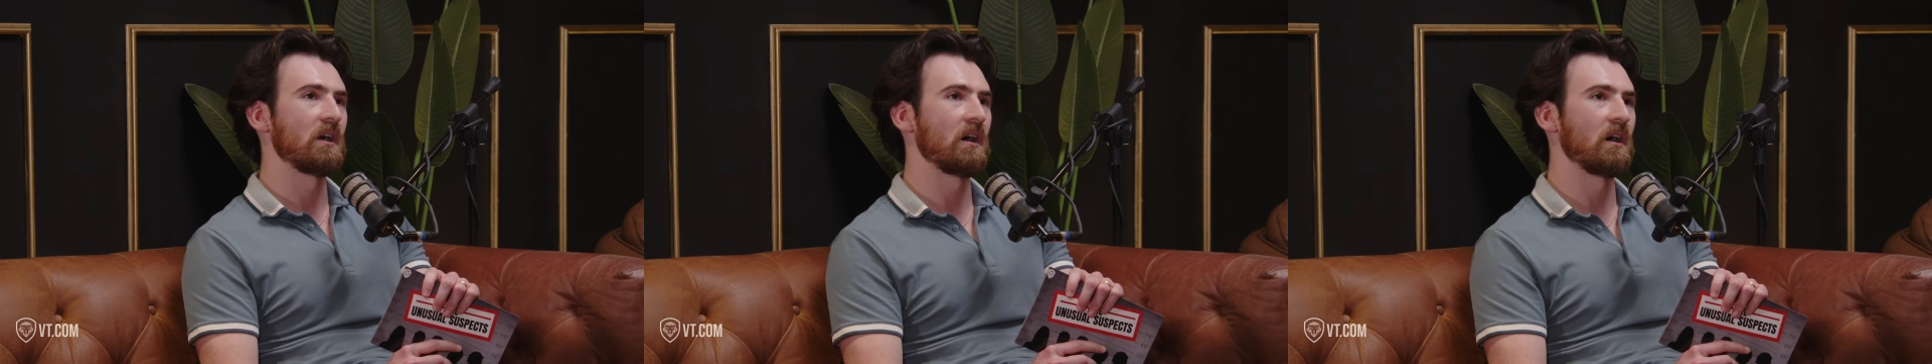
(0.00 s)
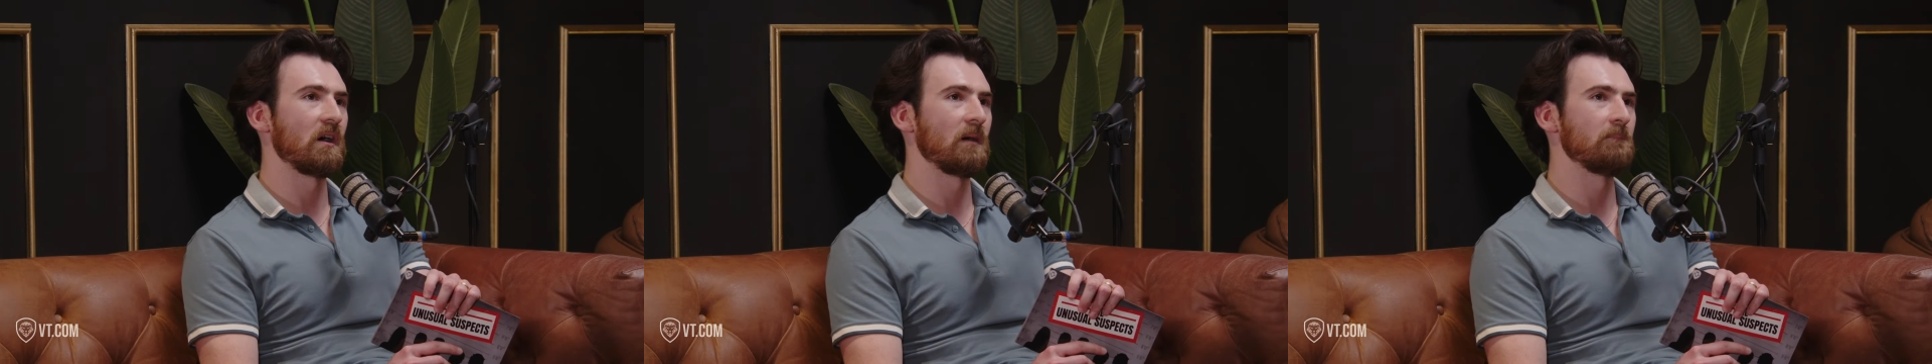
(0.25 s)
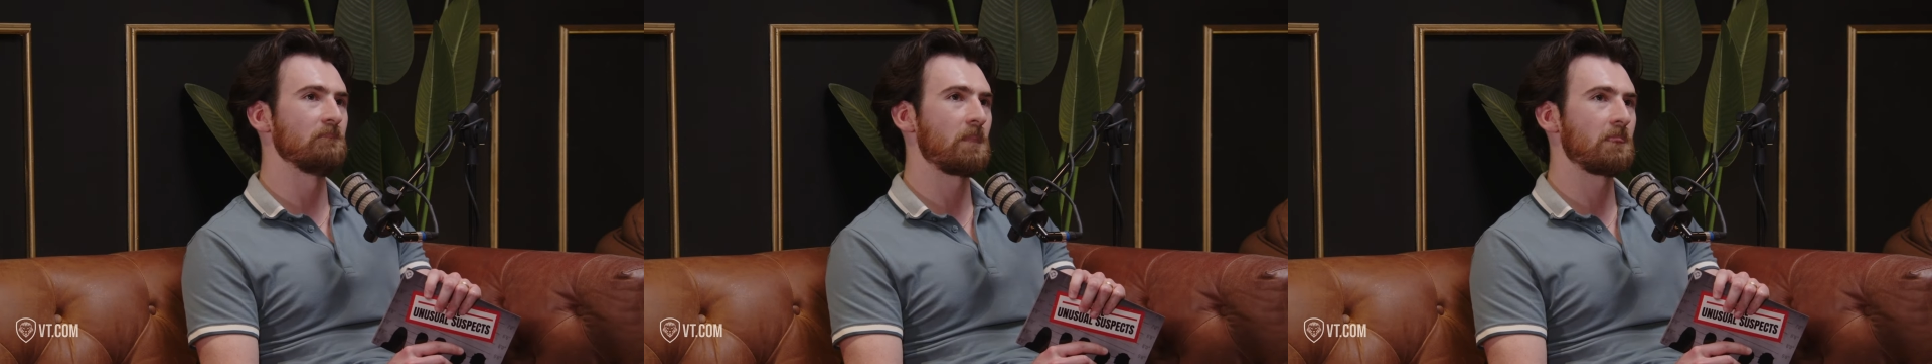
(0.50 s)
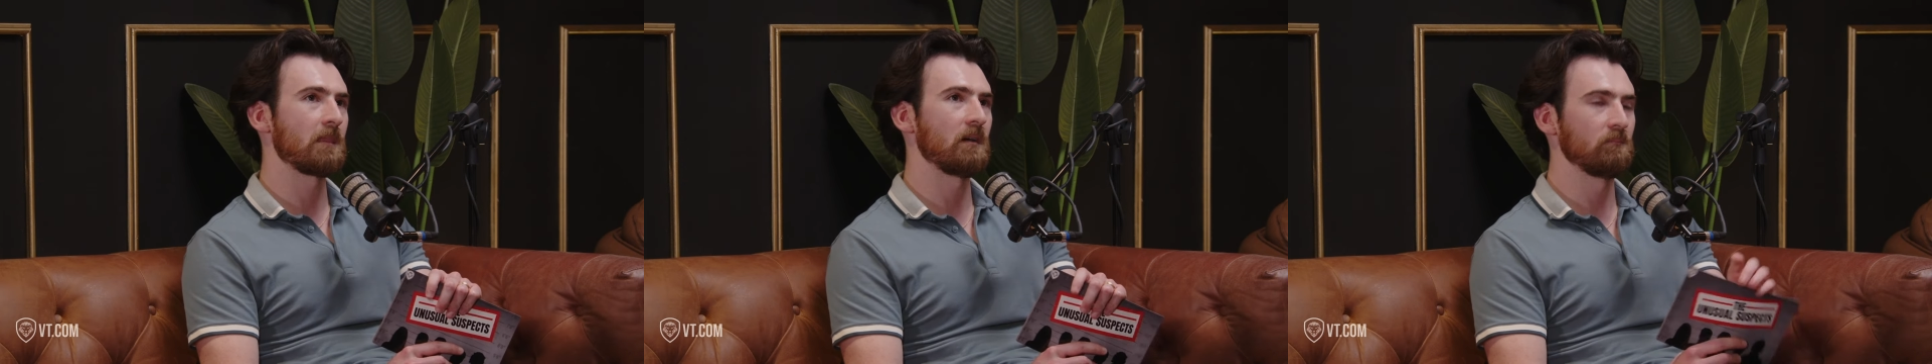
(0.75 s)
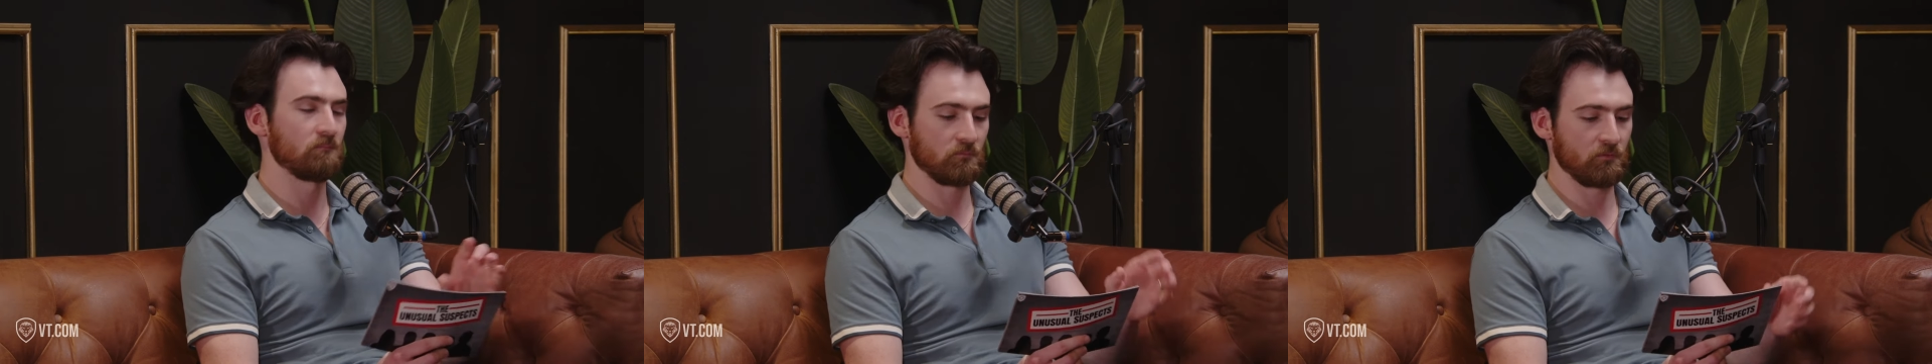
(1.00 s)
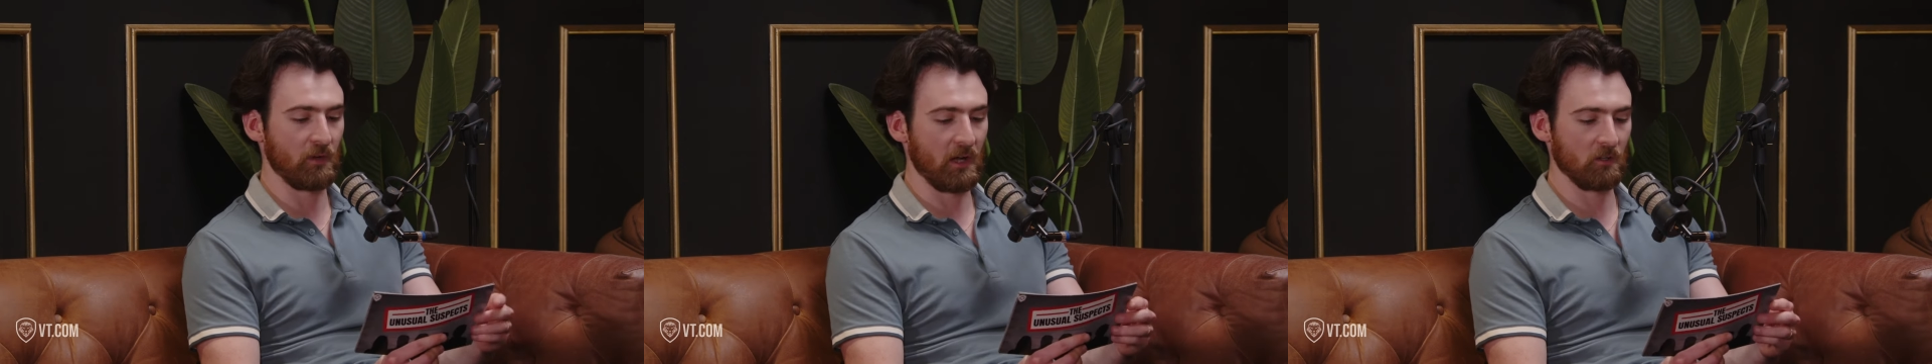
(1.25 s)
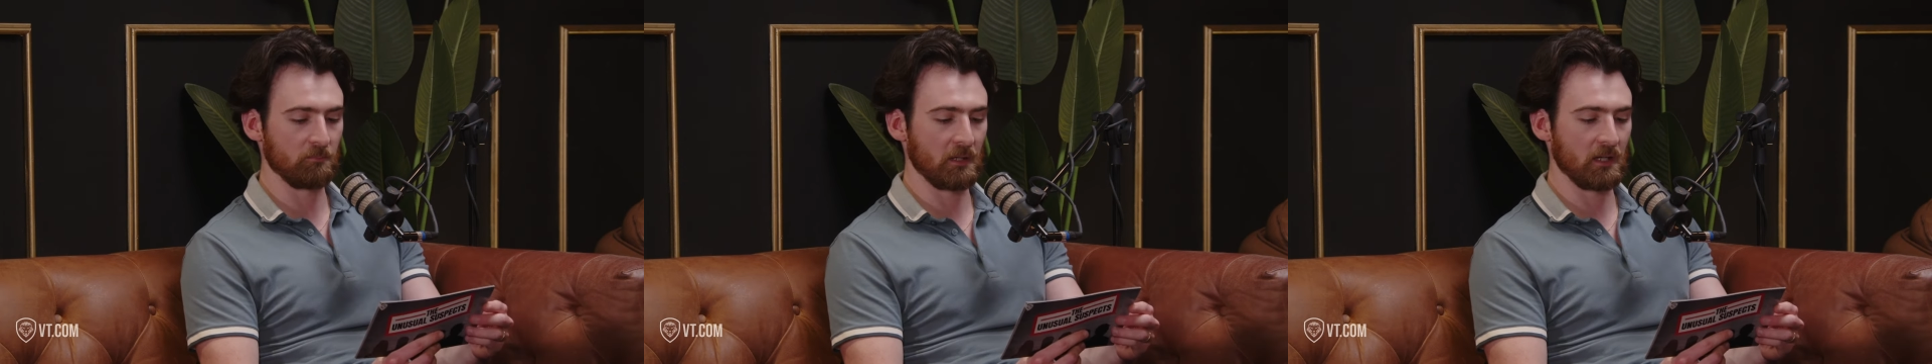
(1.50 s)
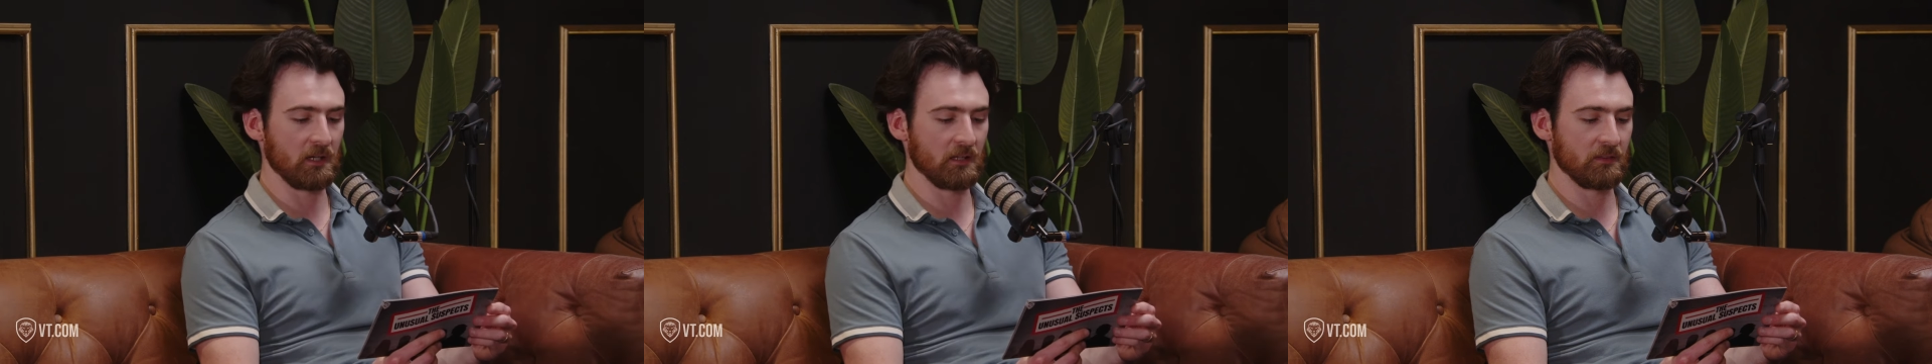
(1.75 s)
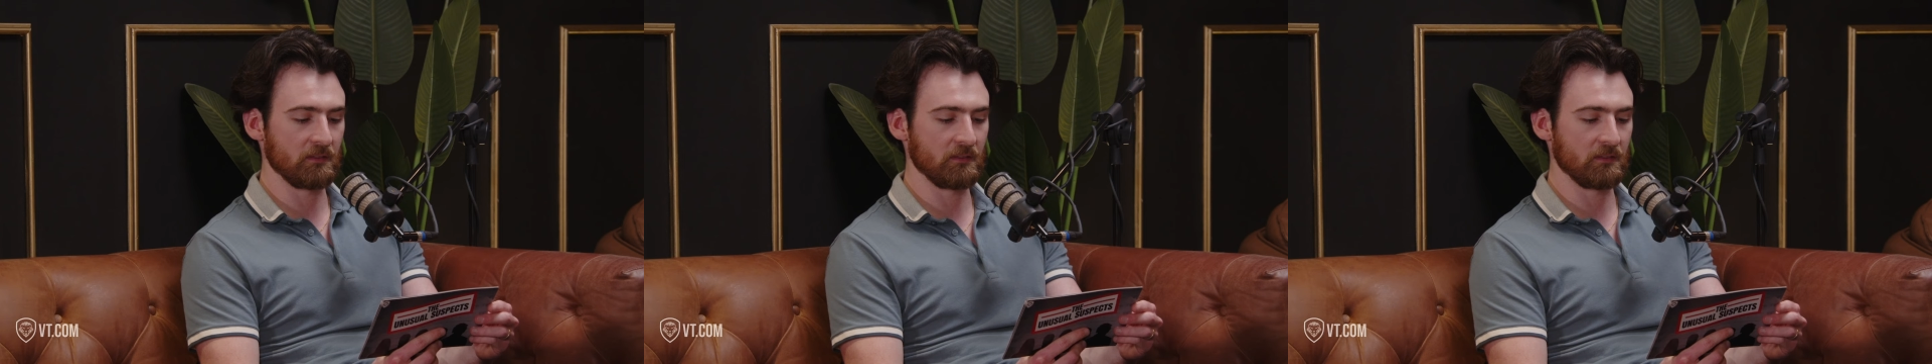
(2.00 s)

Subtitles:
filed by